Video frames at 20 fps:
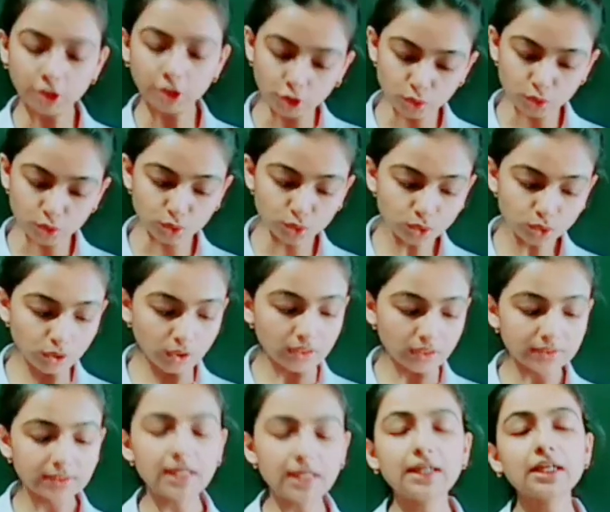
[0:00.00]
2,
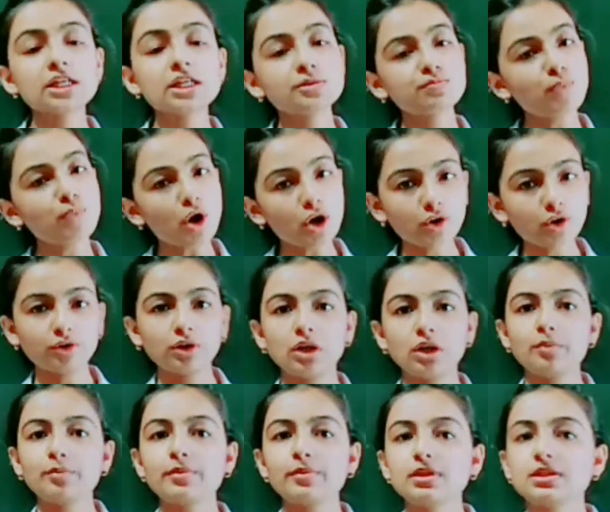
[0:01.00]
that is
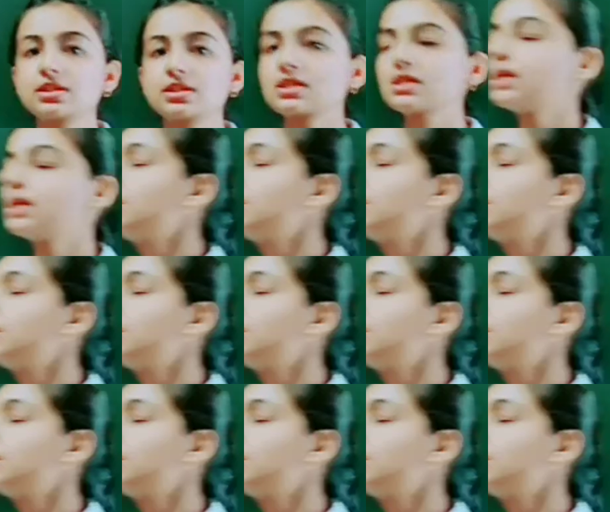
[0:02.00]
polynomials.